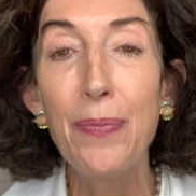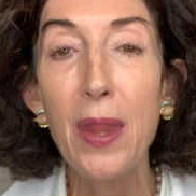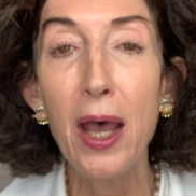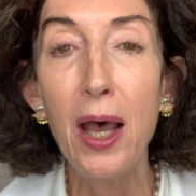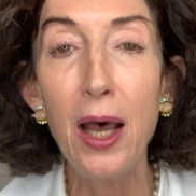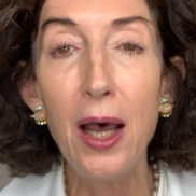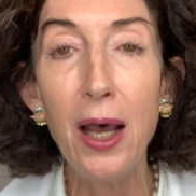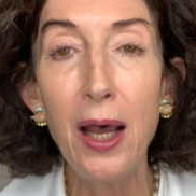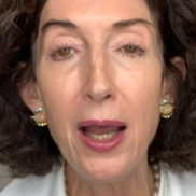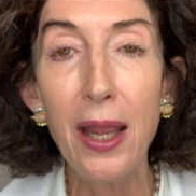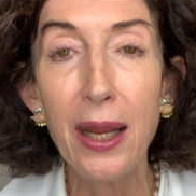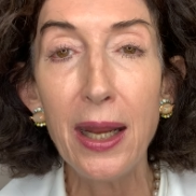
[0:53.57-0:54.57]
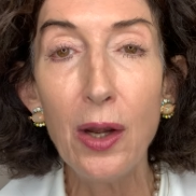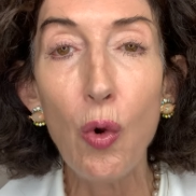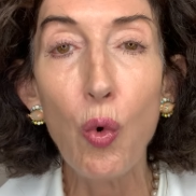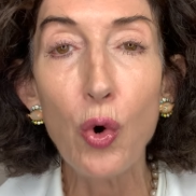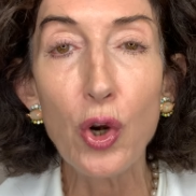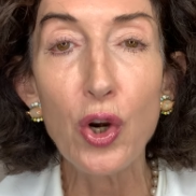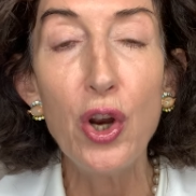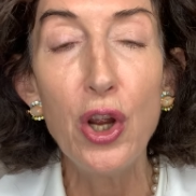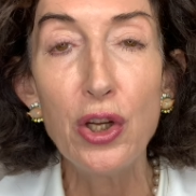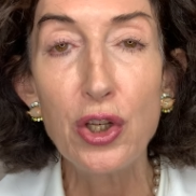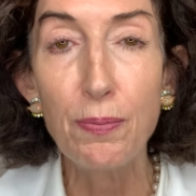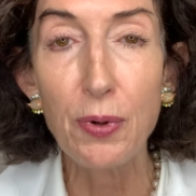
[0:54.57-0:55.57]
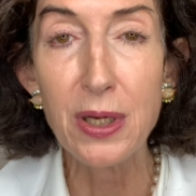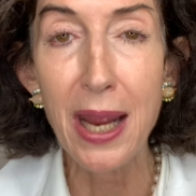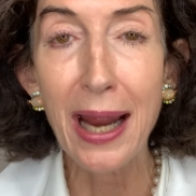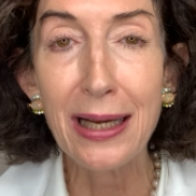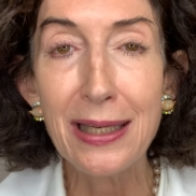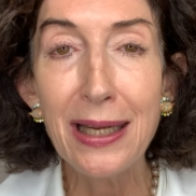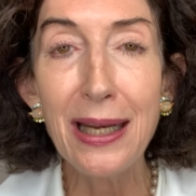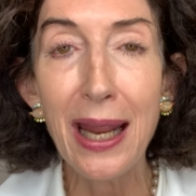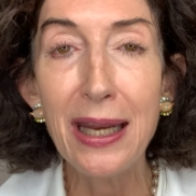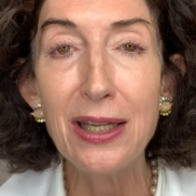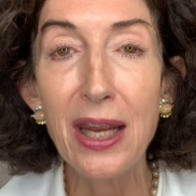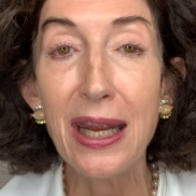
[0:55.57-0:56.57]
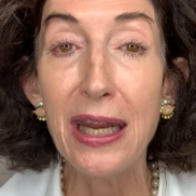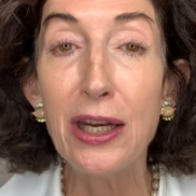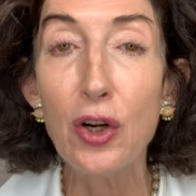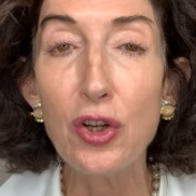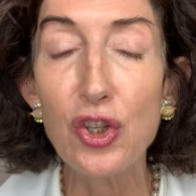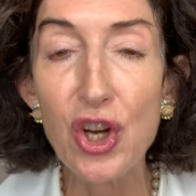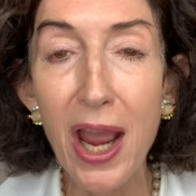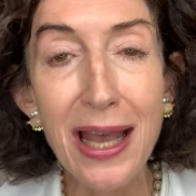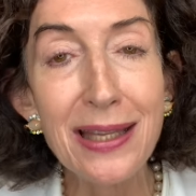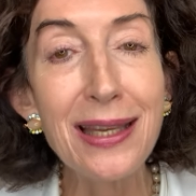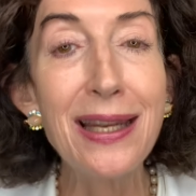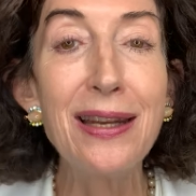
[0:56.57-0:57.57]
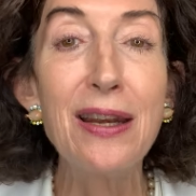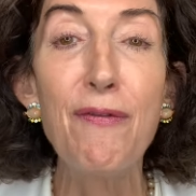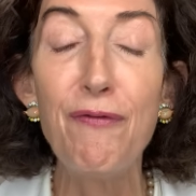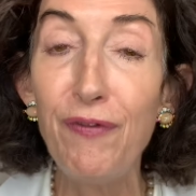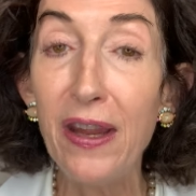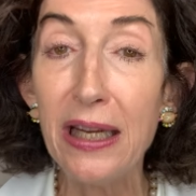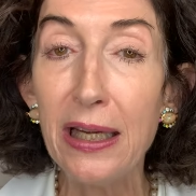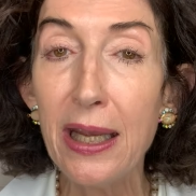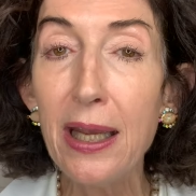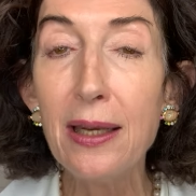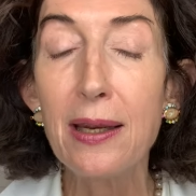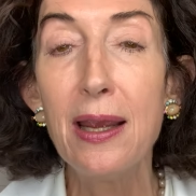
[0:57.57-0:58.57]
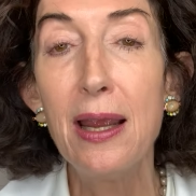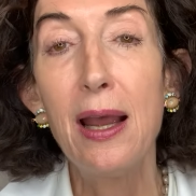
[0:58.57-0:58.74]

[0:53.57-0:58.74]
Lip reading: in order to protect it and to energize it and to feed it.